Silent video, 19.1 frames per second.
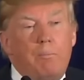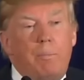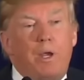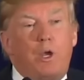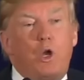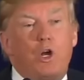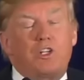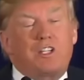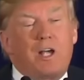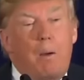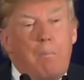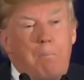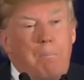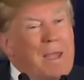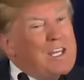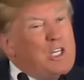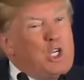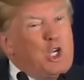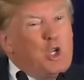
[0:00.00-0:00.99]
because I'll
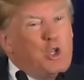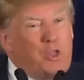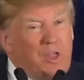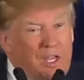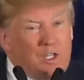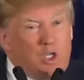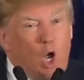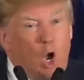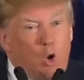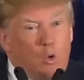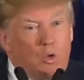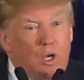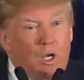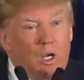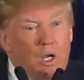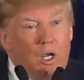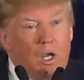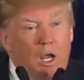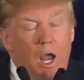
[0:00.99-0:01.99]
bet you they
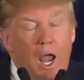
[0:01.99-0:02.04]
don't.